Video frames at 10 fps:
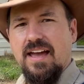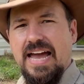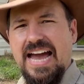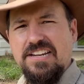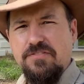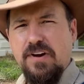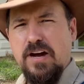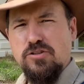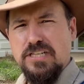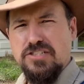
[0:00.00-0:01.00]
Howdy,
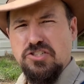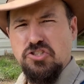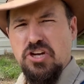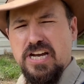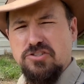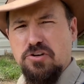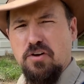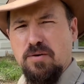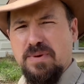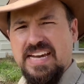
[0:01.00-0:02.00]
folks. This is
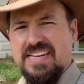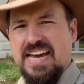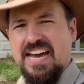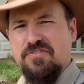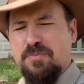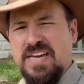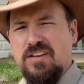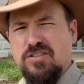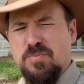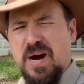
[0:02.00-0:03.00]
Justro at Metcalf
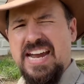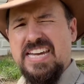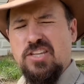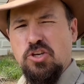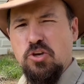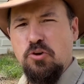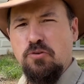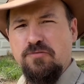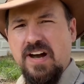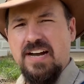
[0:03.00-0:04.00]
Mills bringing
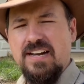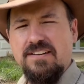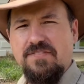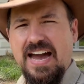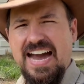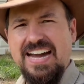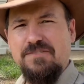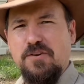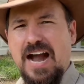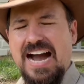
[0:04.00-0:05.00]
you Fun
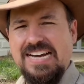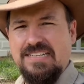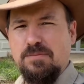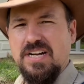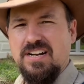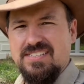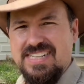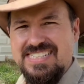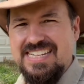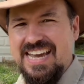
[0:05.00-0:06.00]
Fact Friday because
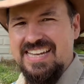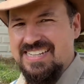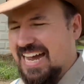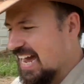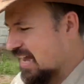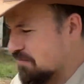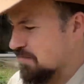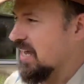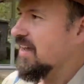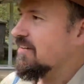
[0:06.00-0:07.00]
this day and
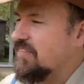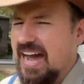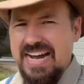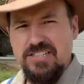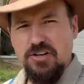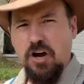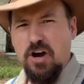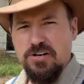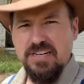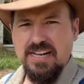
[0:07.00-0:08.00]
time, facts are
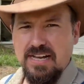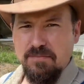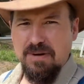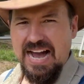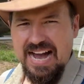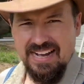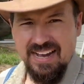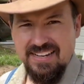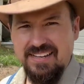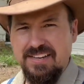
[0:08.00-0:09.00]
hard to come by. I
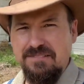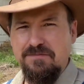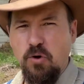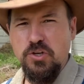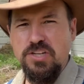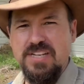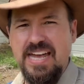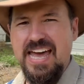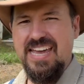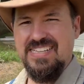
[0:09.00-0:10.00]
got a good one for you
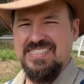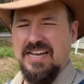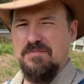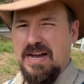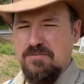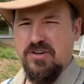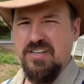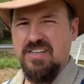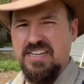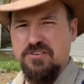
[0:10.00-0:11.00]
today. It's something I'm
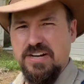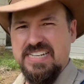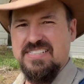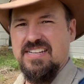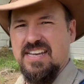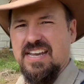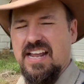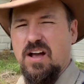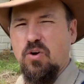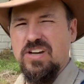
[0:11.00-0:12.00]
real interested in.
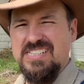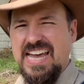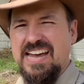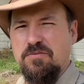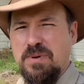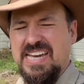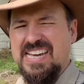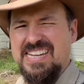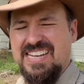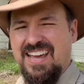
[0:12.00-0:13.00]
I always have
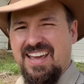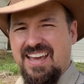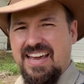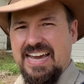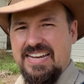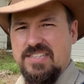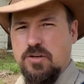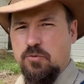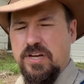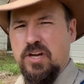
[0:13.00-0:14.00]
been. And it's
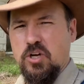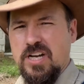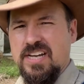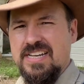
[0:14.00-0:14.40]
a real good